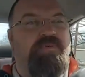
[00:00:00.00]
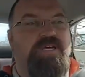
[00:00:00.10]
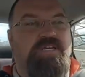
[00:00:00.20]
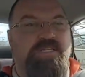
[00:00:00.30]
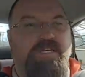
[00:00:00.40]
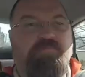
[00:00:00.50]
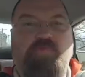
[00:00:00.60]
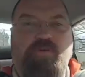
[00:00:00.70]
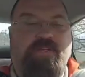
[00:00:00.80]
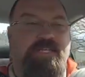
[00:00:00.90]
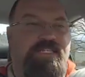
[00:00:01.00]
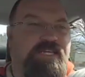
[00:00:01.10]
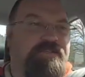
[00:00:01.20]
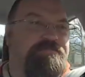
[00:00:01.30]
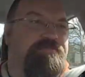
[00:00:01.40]
because I worked last
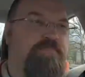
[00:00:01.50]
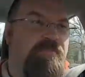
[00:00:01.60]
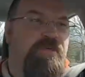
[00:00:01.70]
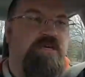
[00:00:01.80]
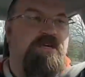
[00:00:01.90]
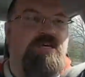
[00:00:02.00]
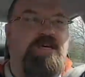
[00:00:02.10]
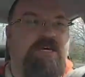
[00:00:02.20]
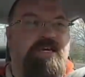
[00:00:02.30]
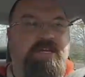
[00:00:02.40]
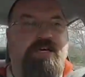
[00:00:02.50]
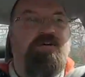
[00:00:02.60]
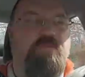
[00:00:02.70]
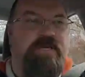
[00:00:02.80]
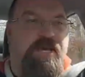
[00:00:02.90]
night and I
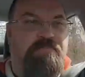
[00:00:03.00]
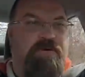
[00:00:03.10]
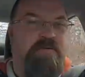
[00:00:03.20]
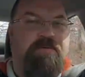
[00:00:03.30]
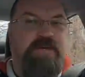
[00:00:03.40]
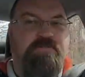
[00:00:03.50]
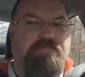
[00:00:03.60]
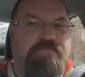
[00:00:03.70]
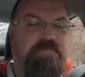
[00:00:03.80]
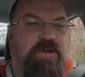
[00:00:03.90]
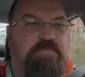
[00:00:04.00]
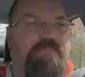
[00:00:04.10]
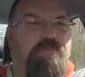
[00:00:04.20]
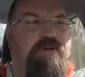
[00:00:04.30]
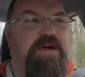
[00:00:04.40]
only got probably like you know
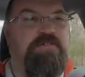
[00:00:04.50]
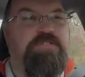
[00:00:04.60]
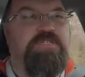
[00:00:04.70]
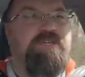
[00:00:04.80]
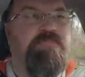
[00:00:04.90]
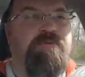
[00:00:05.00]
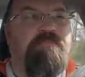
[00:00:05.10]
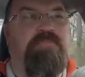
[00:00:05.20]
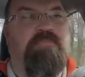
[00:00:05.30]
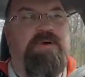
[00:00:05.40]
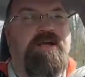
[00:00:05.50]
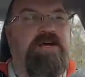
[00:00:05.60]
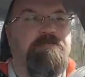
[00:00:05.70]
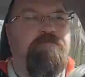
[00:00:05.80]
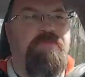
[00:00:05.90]
three hours of sleep and
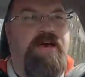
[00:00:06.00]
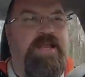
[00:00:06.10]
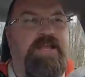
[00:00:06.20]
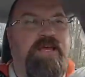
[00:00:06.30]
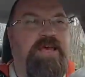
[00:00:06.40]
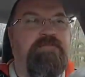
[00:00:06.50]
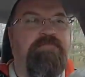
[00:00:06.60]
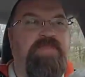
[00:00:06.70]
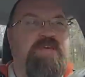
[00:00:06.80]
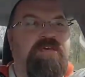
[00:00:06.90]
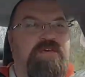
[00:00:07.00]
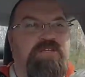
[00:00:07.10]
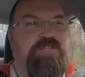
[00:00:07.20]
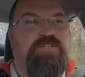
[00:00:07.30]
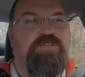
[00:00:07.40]
back up at it again
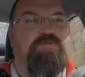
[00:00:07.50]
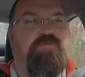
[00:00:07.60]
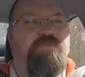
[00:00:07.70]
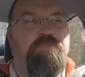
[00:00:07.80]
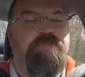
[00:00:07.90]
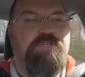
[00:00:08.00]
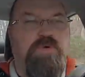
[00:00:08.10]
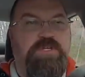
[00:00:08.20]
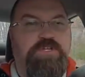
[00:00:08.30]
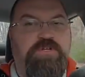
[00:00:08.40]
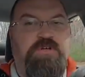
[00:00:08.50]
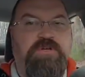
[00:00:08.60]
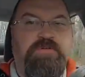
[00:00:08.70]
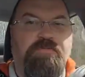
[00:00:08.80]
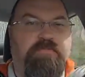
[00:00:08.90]
flip of the switch,
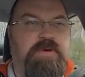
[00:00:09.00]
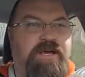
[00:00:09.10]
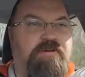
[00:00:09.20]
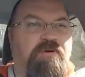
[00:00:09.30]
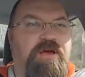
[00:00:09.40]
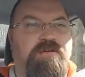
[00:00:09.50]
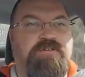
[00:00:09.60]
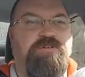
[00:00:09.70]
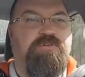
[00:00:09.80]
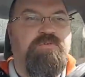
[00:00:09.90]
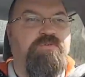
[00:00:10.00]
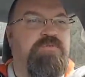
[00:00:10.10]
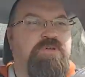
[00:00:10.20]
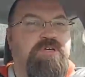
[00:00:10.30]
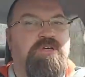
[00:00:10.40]
back around
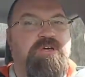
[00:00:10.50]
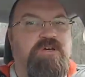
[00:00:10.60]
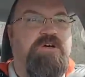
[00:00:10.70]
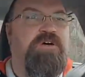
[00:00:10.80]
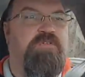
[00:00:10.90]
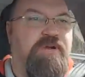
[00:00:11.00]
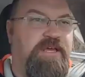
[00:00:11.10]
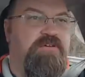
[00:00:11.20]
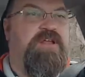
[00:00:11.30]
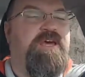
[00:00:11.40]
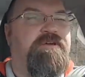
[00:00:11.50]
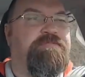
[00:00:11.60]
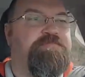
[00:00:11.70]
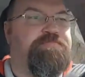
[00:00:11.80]
to a regular day.